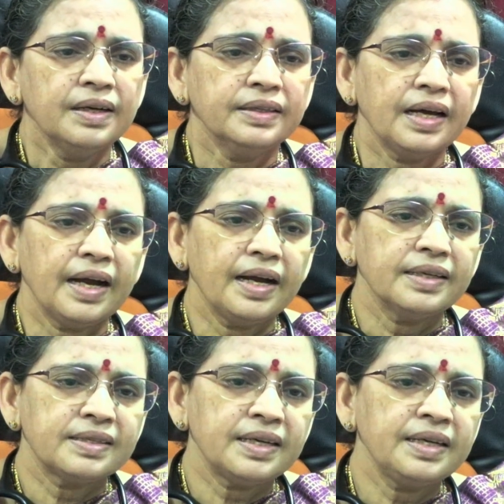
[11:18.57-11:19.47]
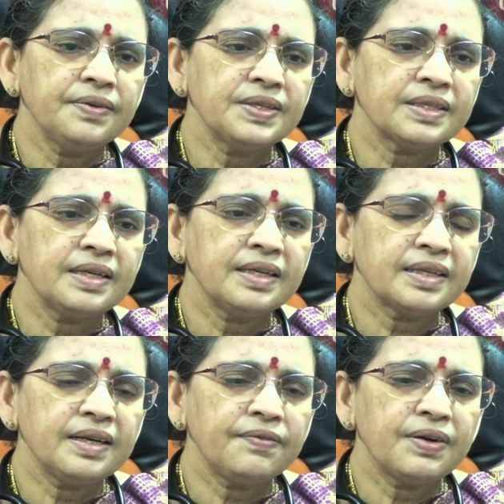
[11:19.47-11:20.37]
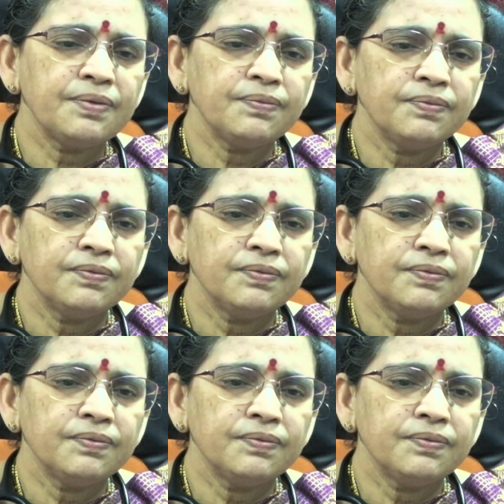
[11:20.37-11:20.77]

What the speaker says: The study was conducted from